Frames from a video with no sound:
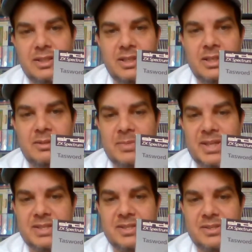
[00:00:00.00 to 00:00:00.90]
But
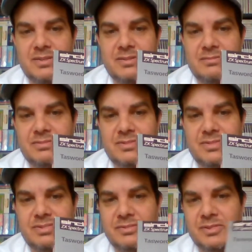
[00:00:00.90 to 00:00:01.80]
that's
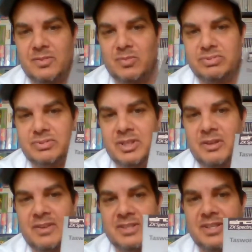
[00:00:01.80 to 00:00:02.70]
not,
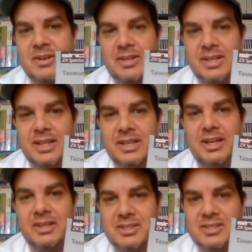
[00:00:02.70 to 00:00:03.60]
that's the only thing that
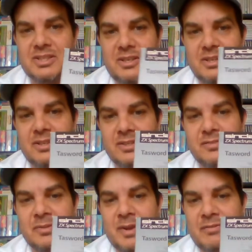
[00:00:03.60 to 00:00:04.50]
kind of deters
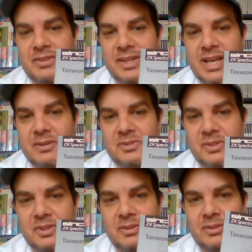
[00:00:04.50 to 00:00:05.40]
from everything else
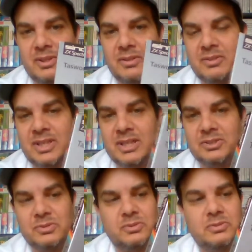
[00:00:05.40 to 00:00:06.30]
on the
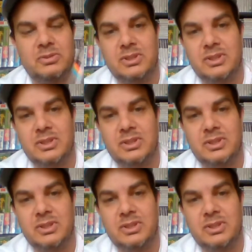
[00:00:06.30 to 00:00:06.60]
actual,